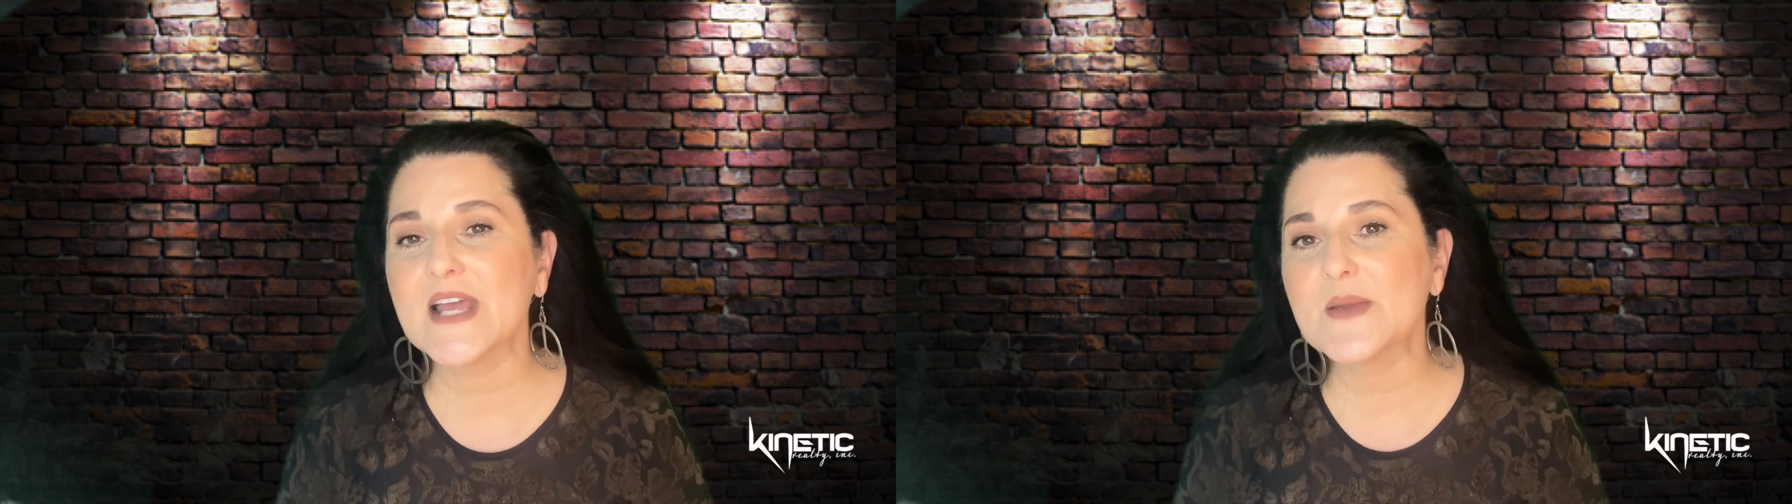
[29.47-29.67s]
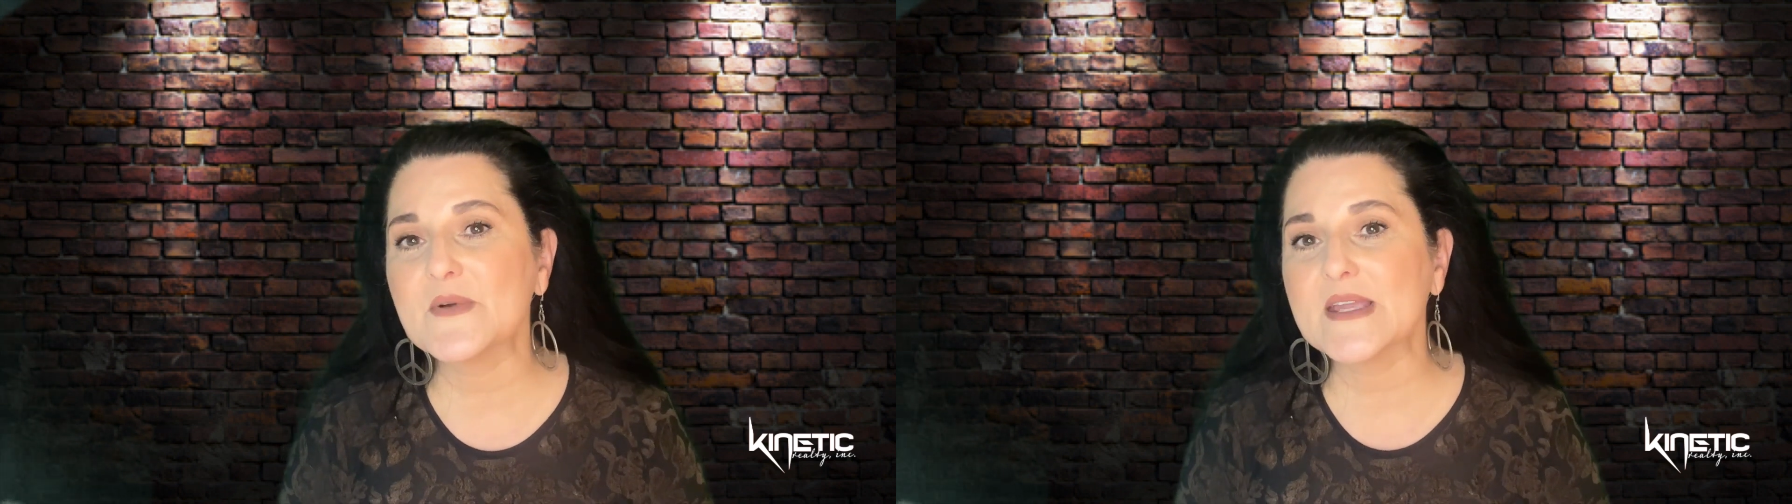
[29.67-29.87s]

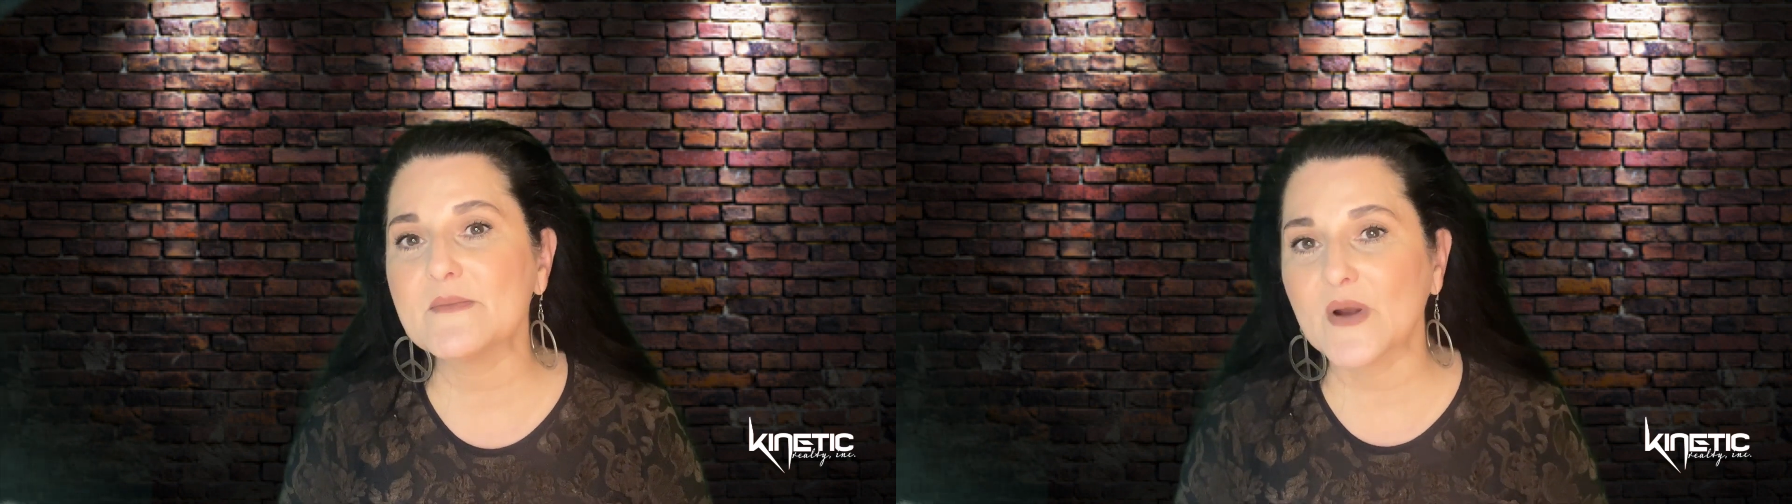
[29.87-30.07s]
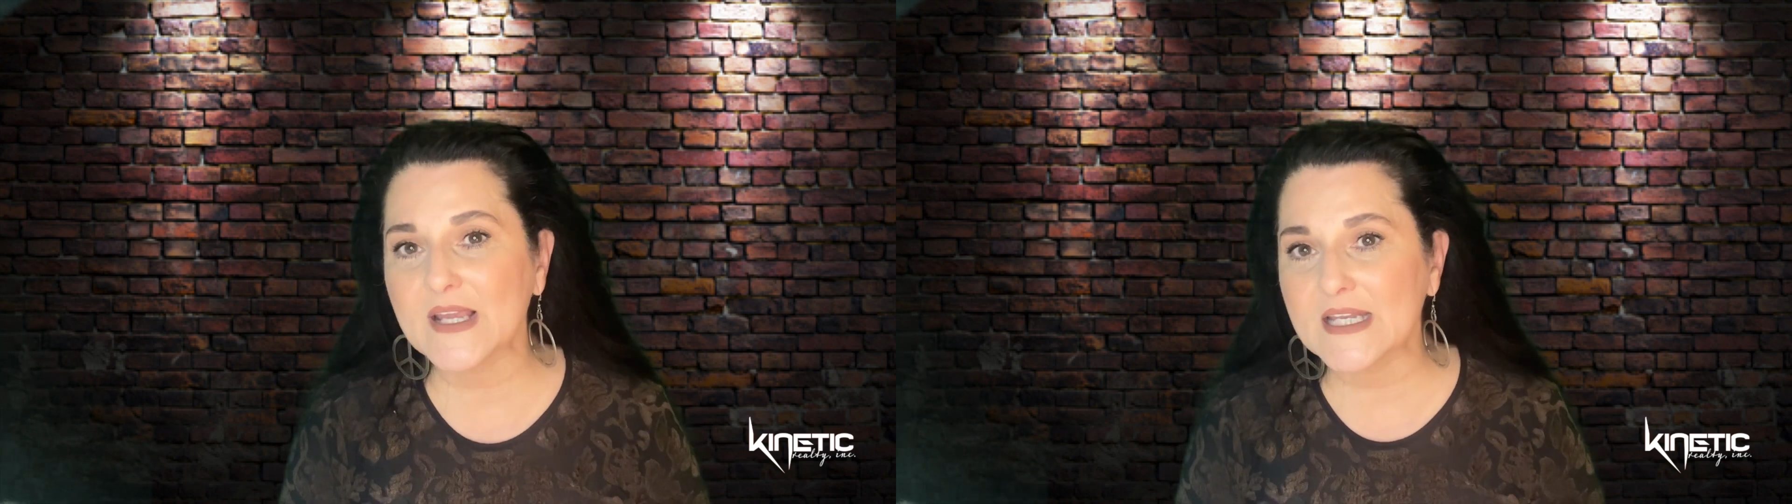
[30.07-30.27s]
I bring
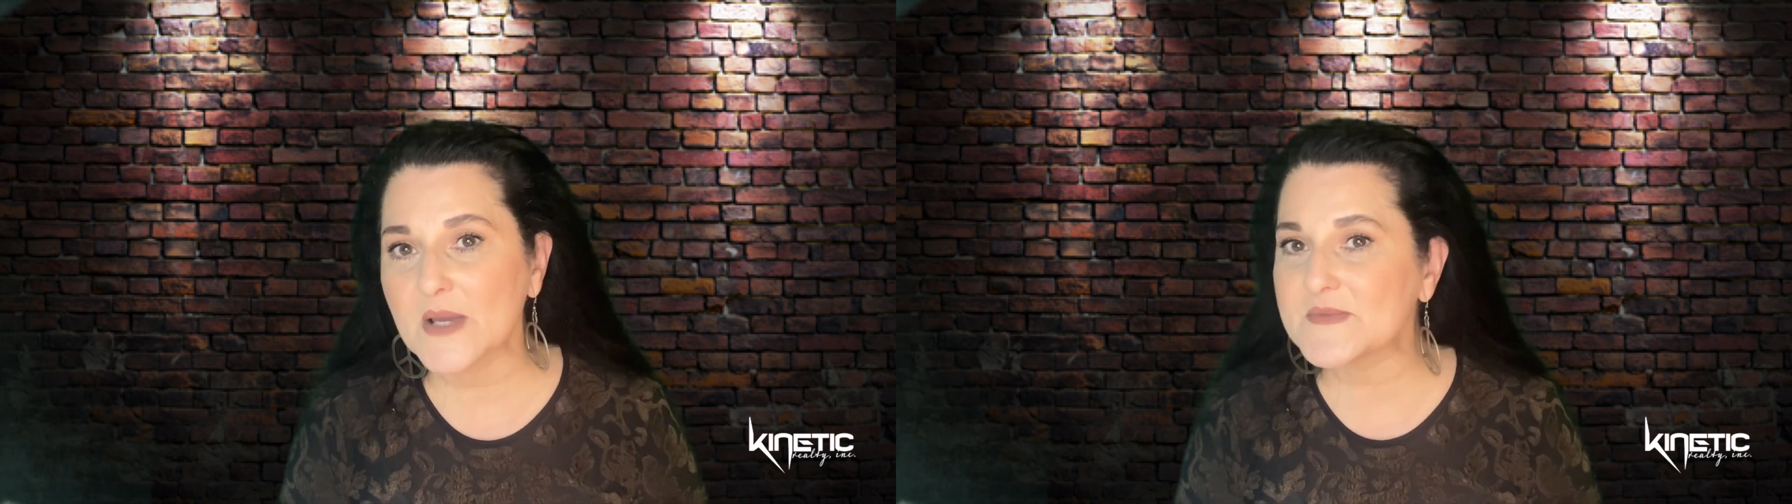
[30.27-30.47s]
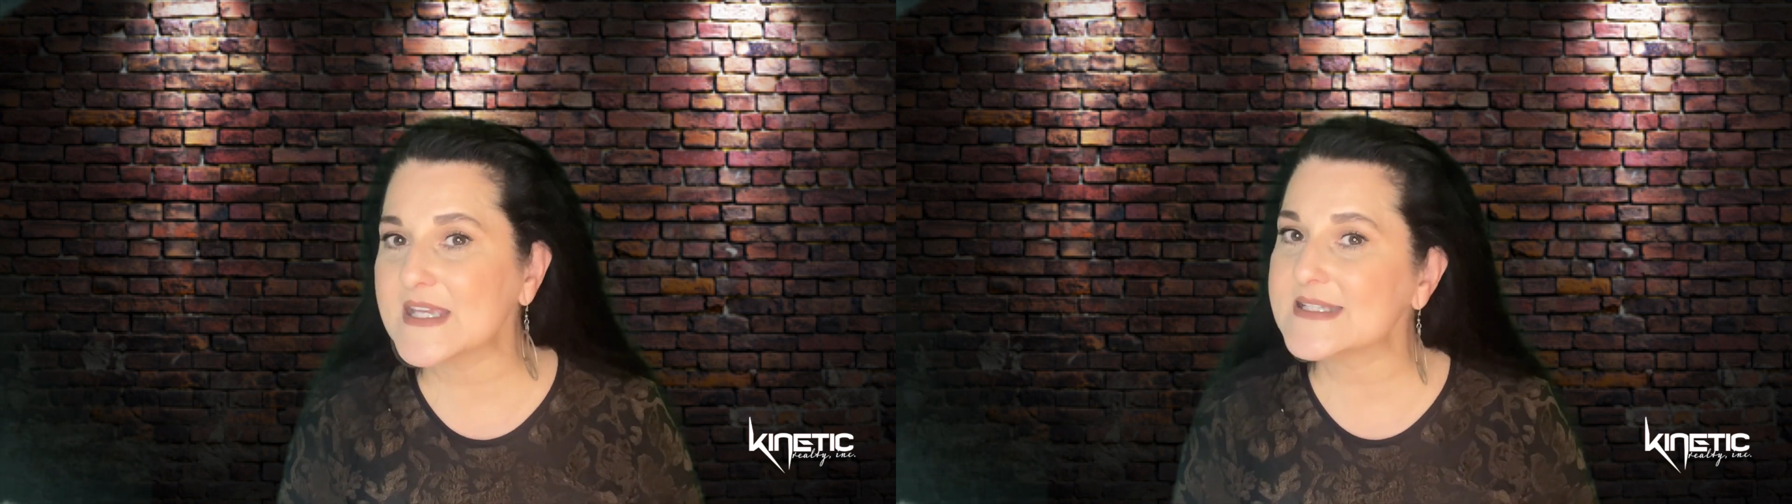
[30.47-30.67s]
market
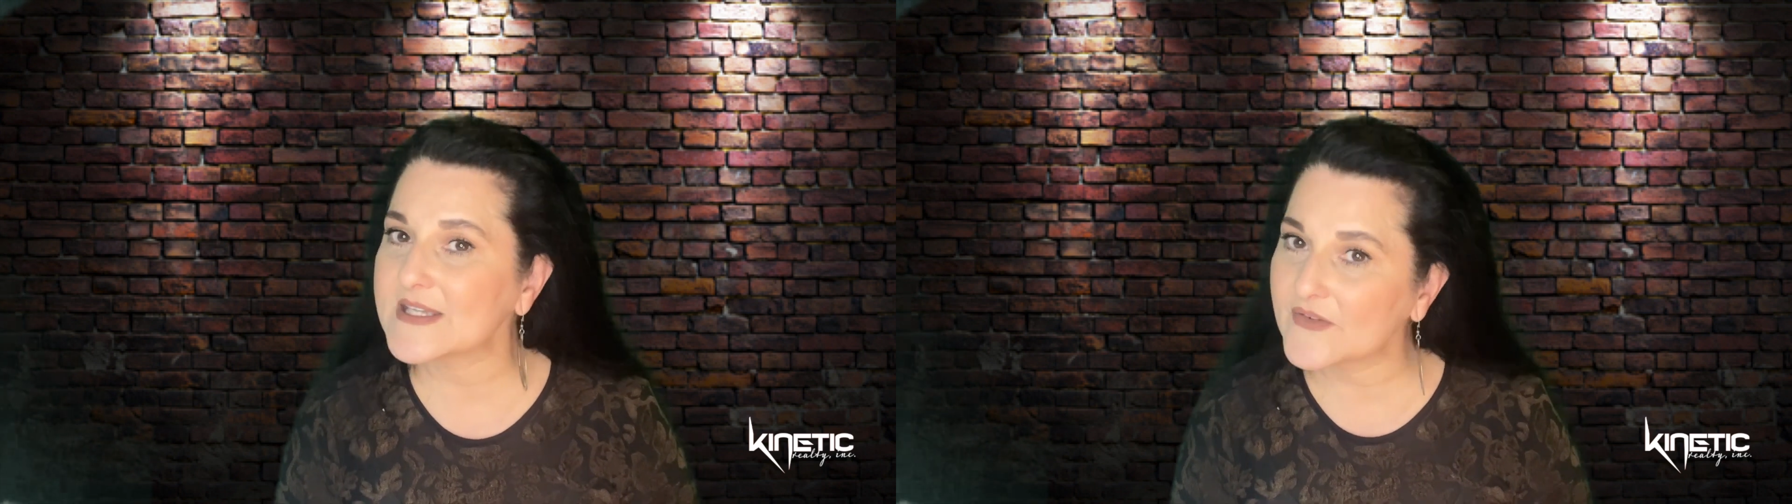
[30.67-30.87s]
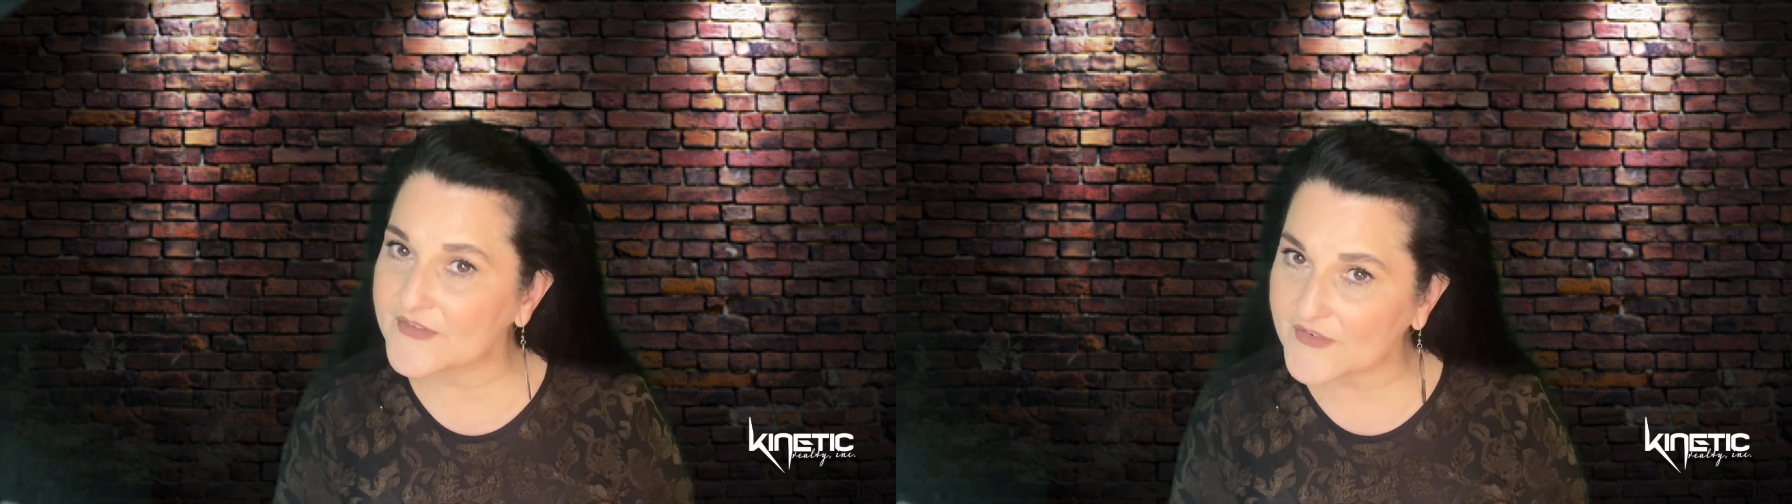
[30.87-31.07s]
updates
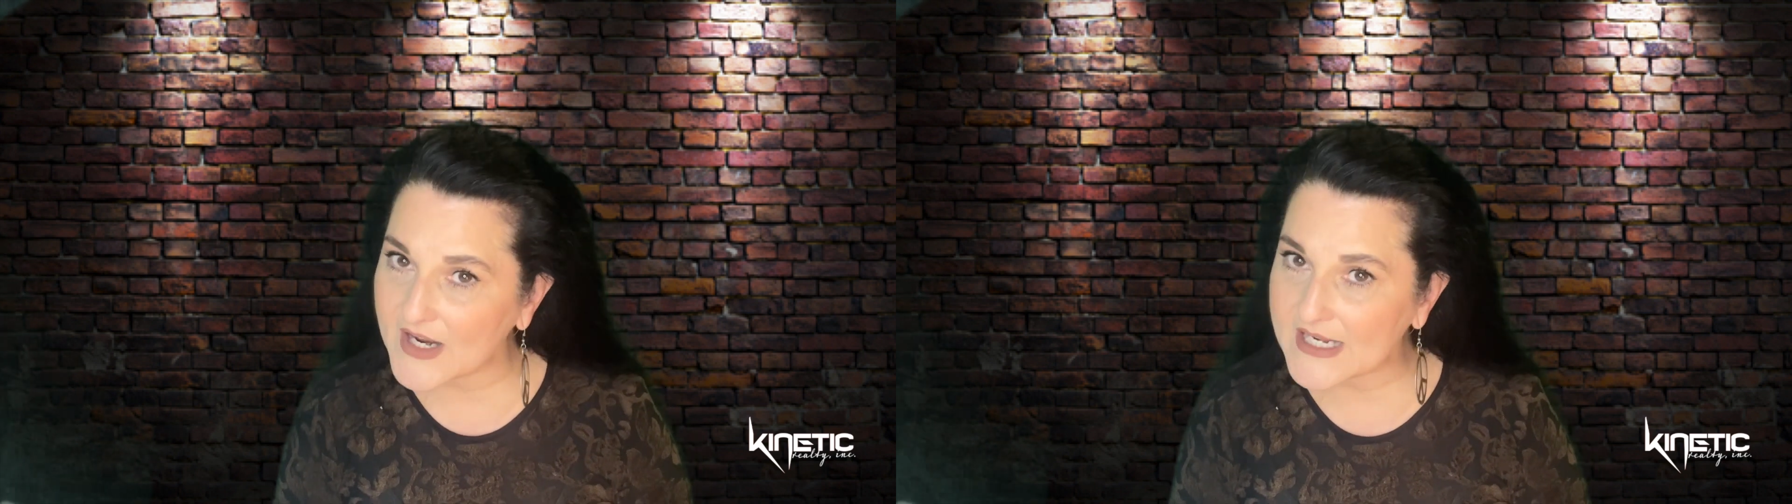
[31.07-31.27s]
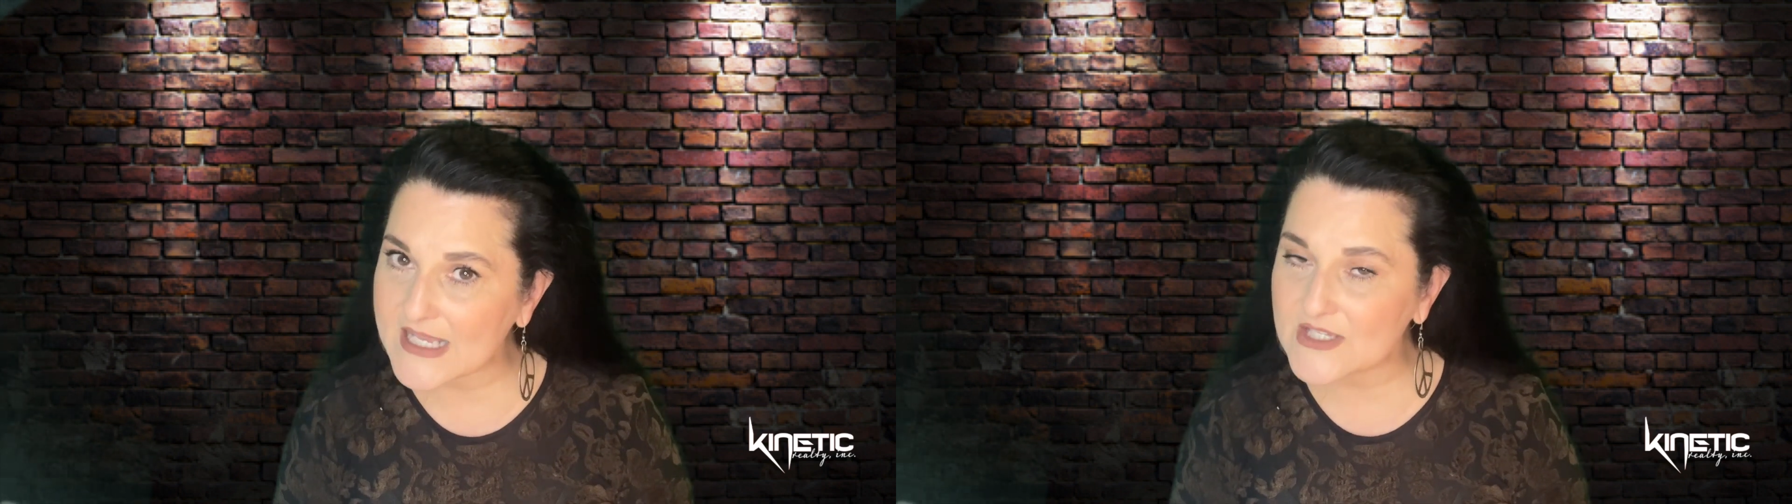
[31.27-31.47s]
every Friday,